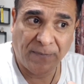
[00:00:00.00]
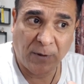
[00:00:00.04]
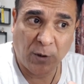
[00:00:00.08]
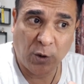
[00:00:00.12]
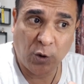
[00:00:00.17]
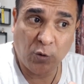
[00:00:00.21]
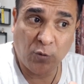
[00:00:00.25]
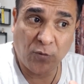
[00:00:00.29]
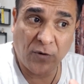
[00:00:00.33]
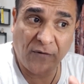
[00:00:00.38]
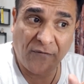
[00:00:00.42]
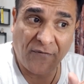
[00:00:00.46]

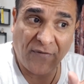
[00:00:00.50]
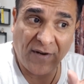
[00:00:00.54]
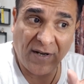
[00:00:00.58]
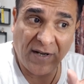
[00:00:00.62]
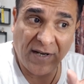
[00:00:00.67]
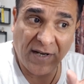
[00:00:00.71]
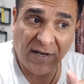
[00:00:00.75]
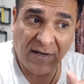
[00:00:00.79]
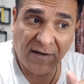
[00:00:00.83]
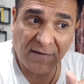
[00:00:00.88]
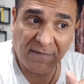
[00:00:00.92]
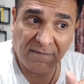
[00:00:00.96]
you were
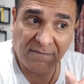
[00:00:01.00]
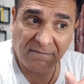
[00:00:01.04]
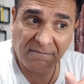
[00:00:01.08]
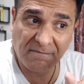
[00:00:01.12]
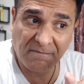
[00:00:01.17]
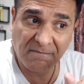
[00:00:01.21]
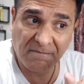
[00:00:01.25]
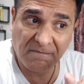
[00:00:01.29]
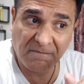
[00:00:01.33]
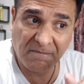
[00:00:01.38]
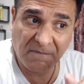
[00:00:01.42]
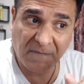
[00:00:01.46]
feeling
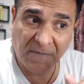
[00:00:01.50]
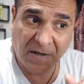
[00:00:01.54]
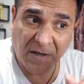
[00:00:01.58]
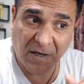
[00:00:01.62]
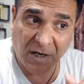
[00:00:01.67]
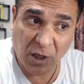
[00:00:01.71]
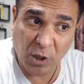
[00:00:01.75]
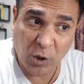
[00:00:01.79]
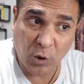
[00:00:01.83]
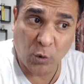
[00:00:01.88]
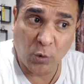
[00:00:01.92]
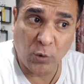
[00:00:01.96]

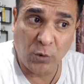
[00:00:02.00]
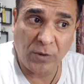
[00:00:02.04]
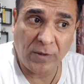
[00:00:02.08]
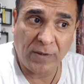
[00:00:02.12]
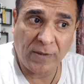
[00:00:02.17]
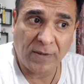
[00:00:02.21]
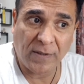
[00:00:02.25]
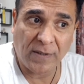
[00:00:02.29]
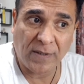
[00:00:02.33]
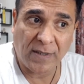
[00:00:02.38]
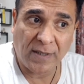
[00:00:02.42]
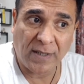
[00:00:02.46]

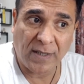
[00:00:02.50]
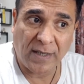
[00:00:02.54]
alone,